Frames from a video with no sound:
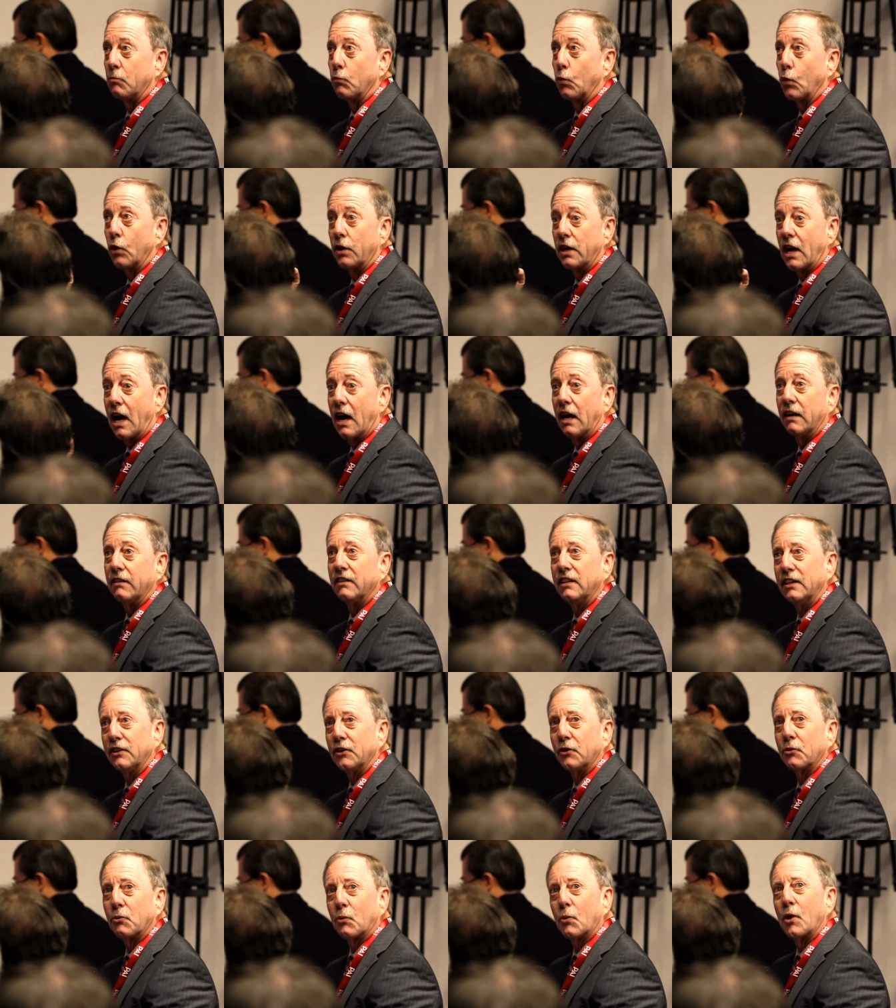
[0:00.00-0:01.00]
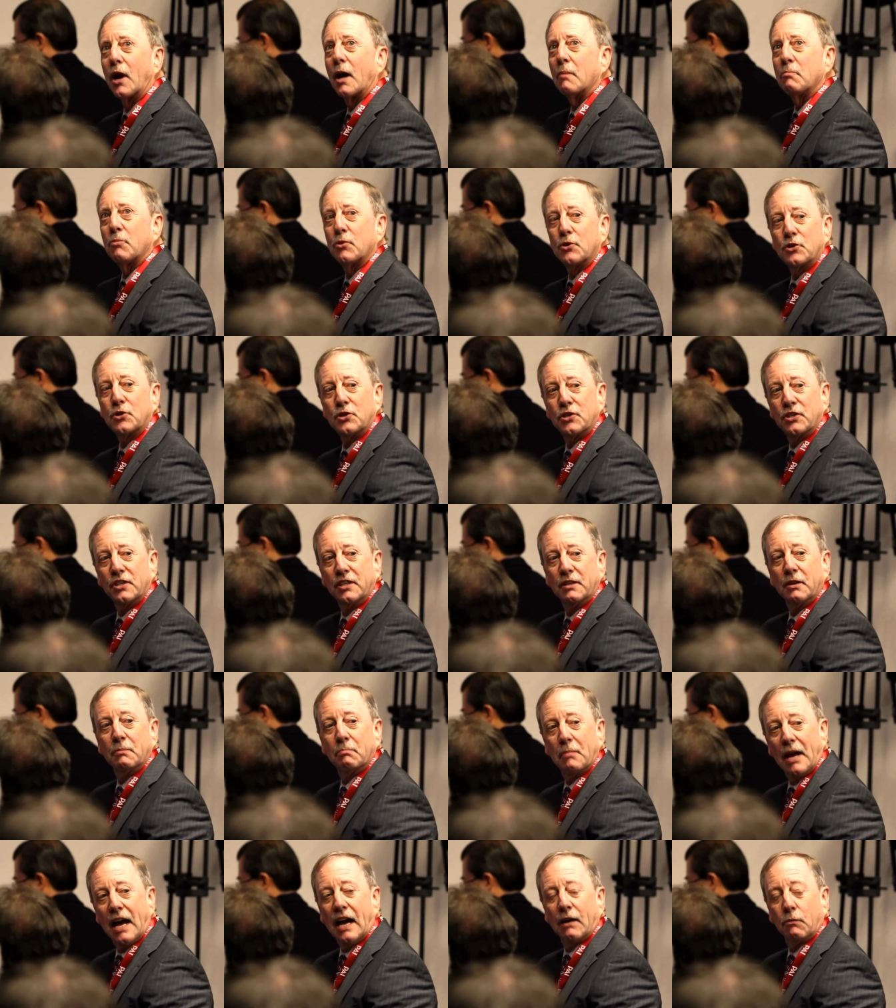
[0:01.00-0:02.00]
um, we're not, you know, we're not
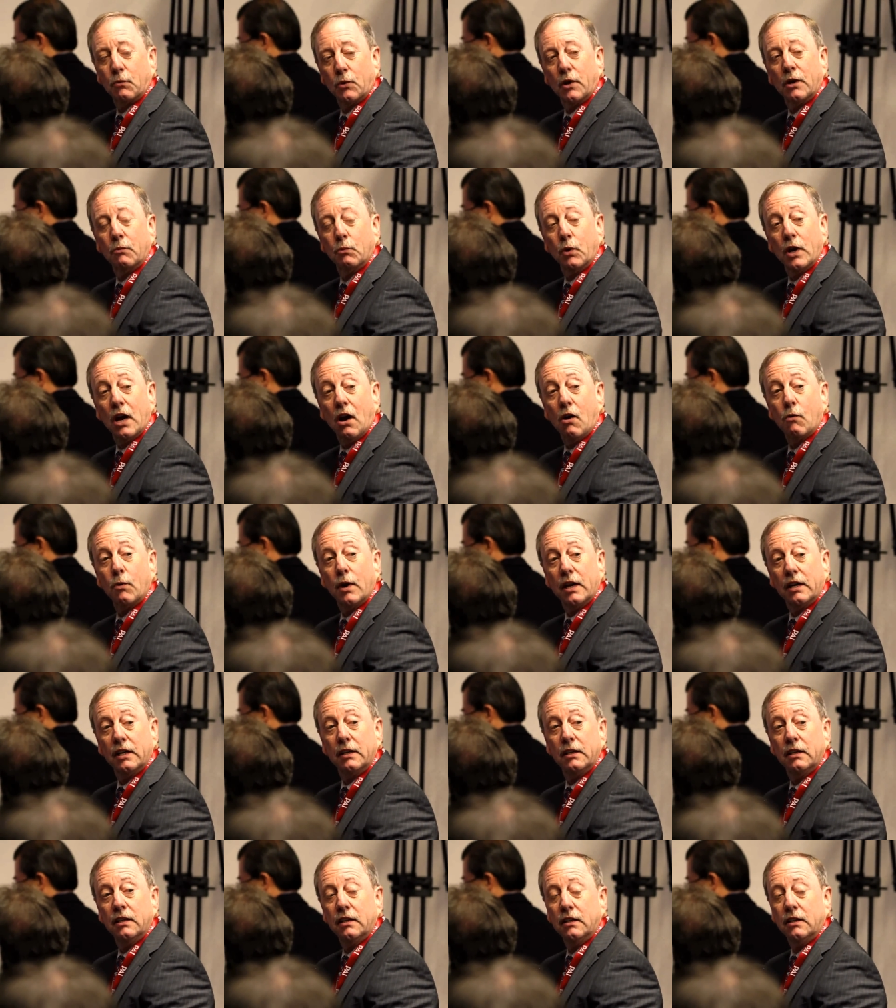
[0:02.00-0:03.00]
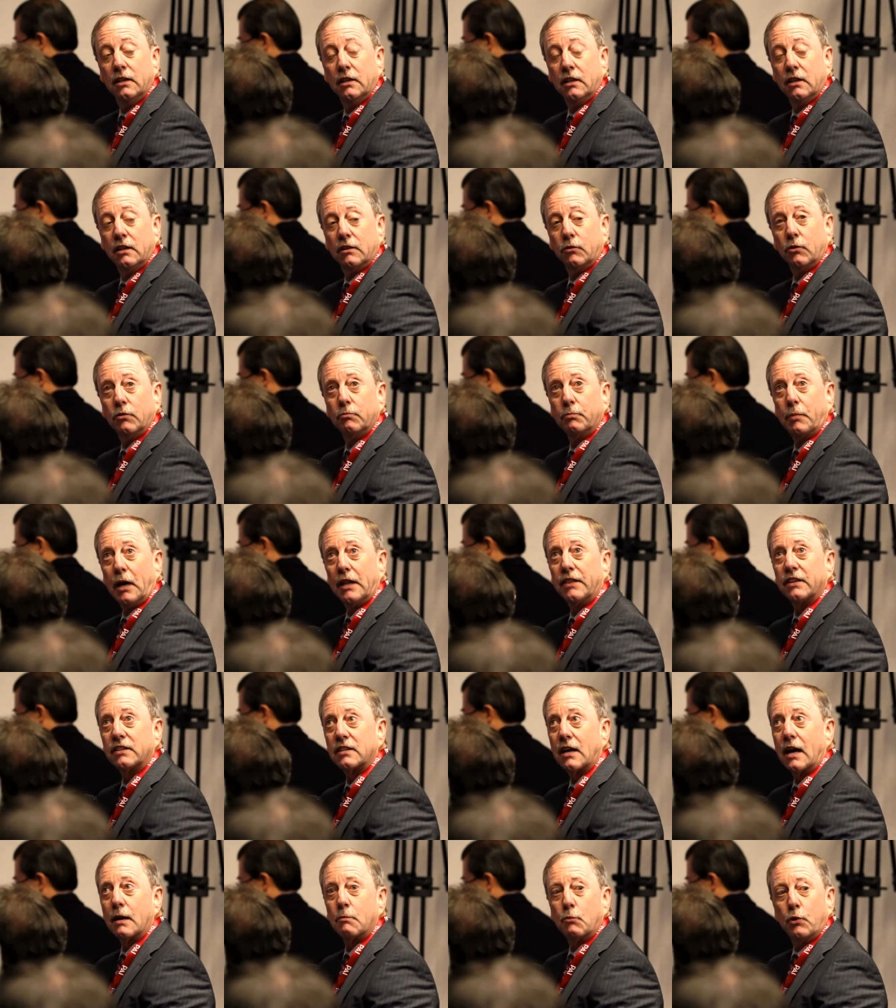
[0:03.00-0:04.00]
pushing it back. We, we already, by
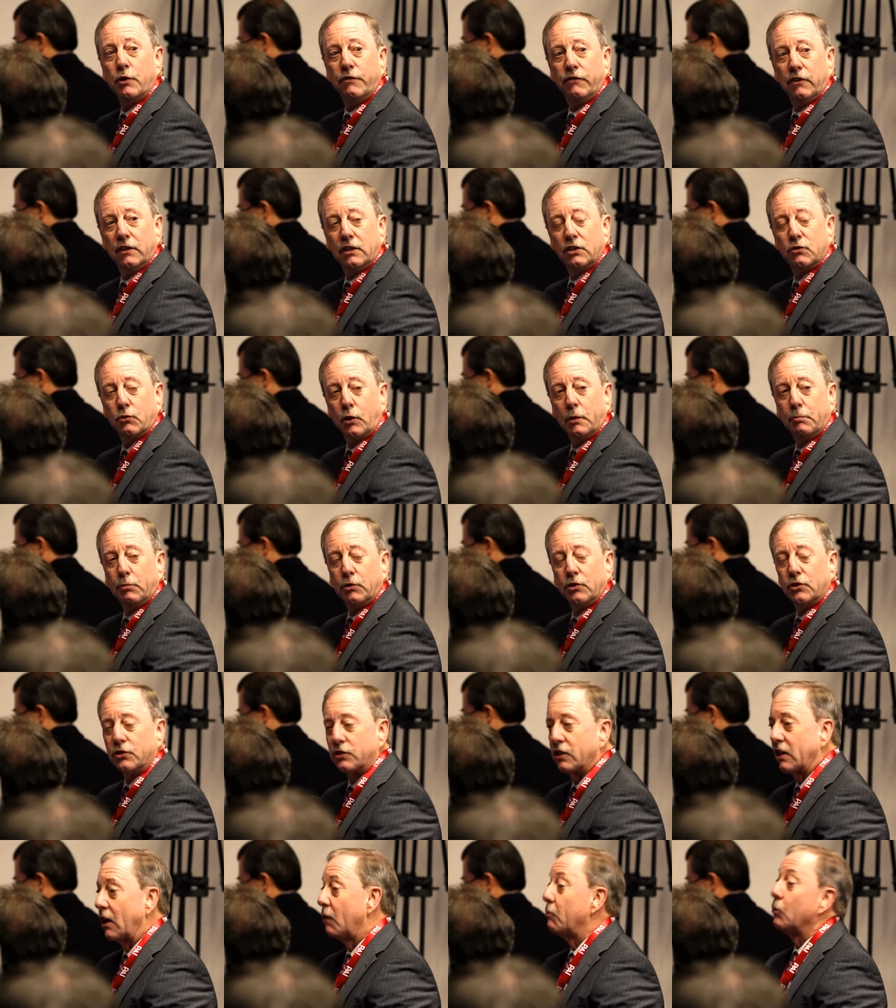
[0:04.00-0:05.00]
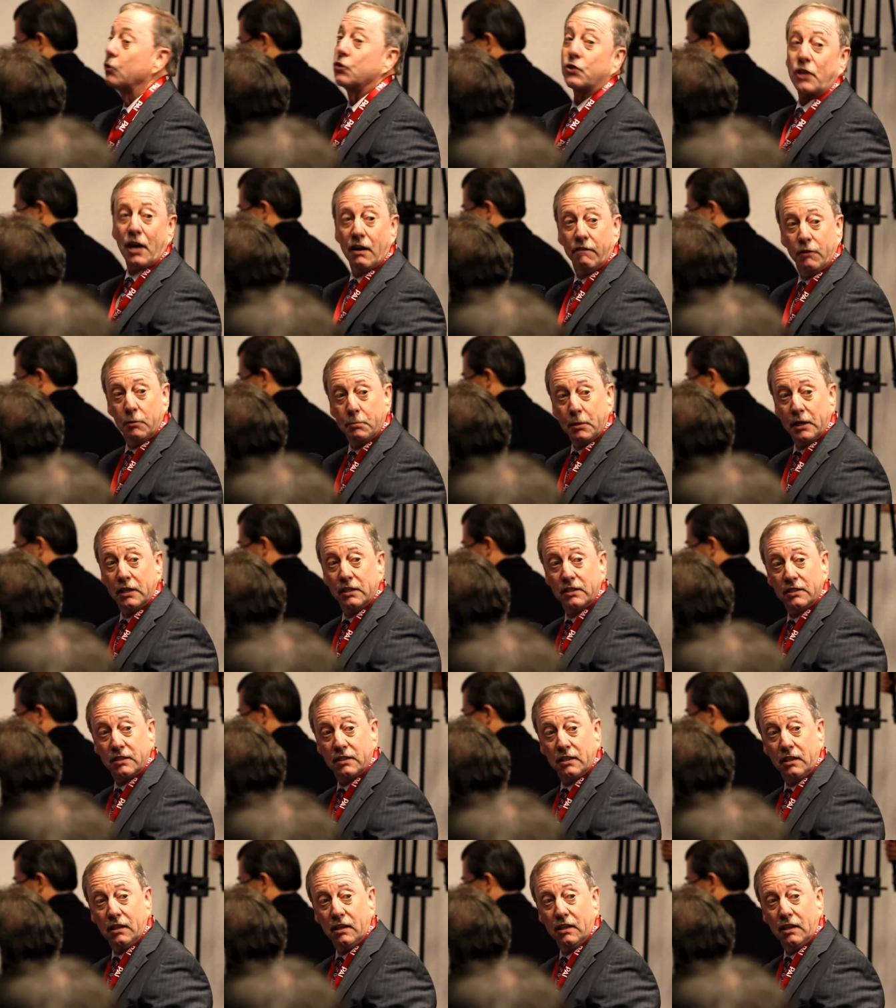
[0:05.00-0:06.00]
the time we finish reproducing, almost
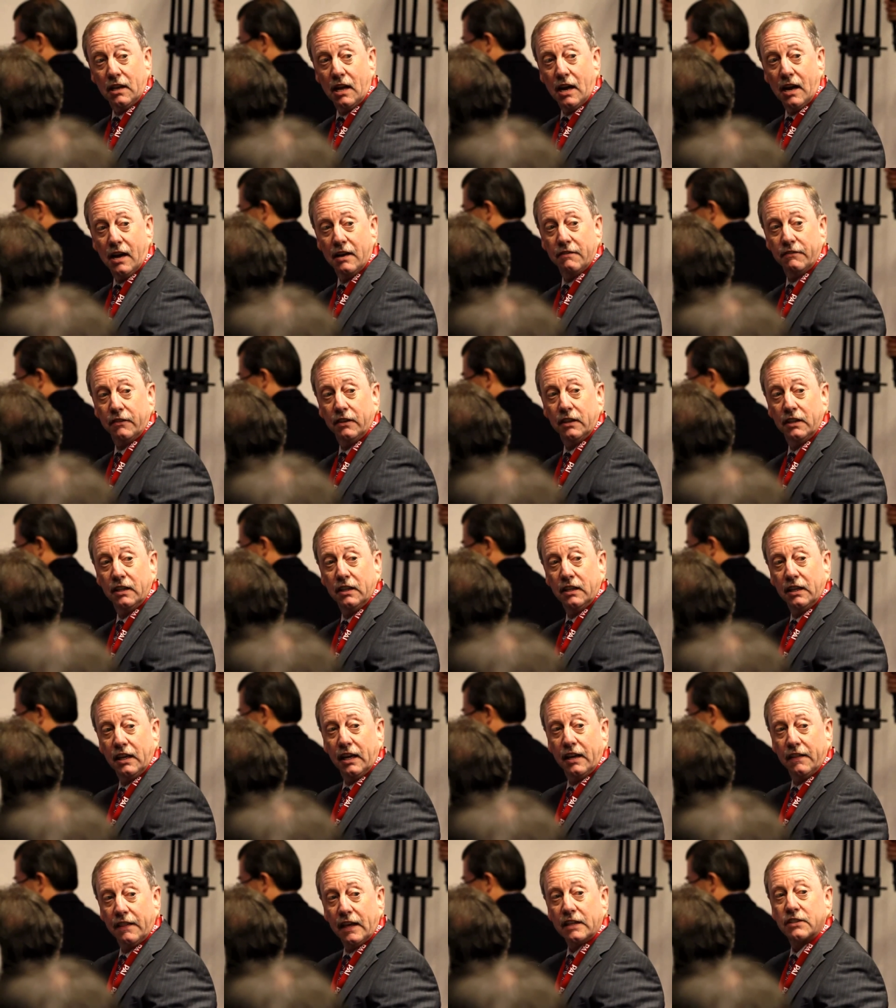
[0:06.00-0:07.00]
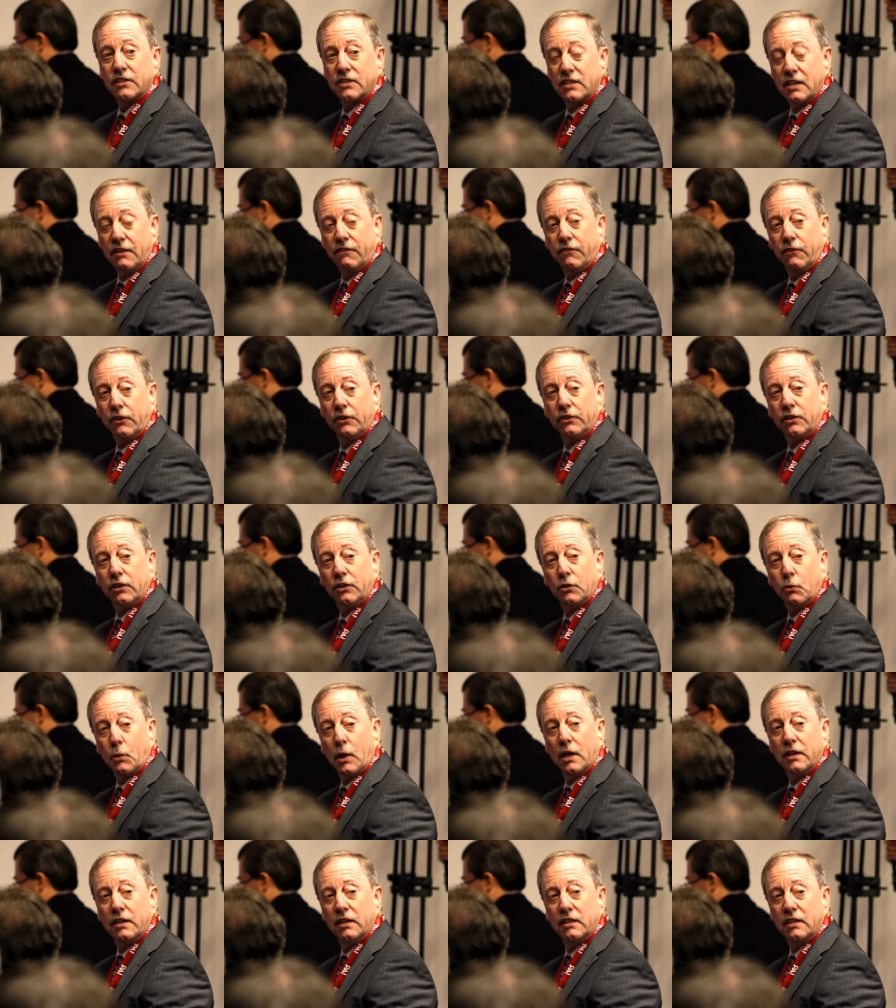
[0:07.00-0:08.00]
everybody's still alive. And that's different than
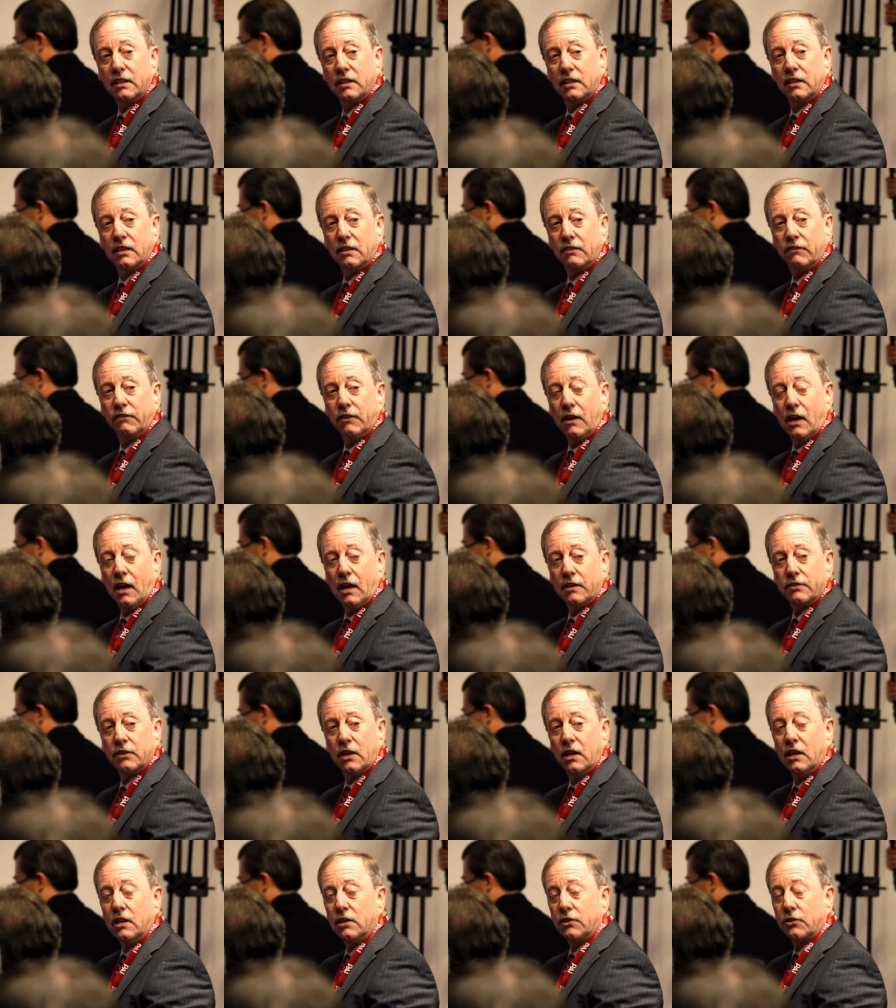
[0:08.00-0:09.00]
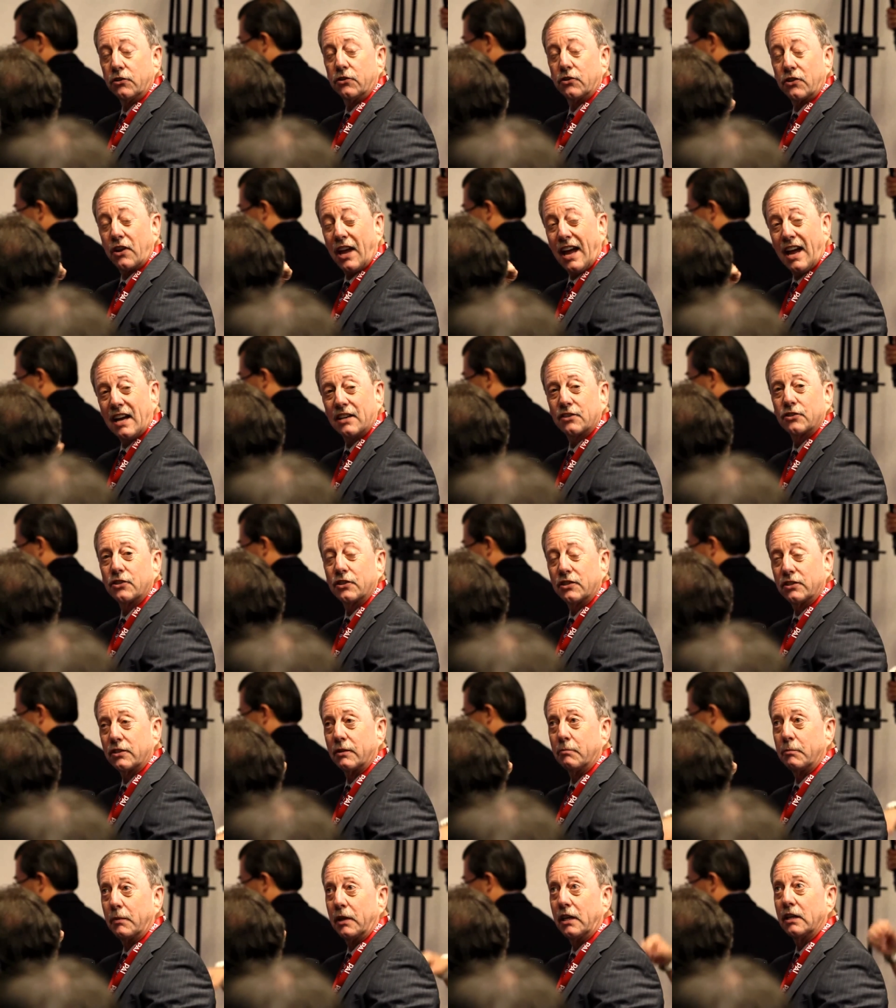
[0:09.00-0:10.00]
the way they did it in flies. So there's actually
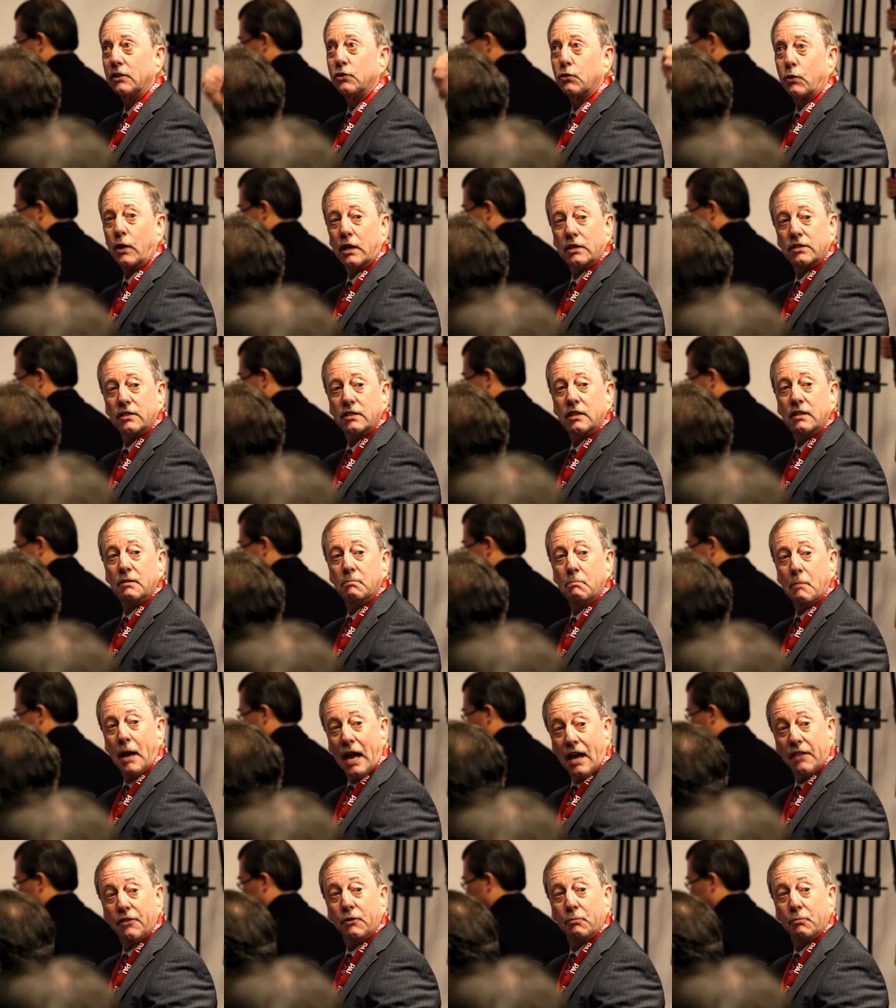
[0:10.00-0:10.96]
some interesting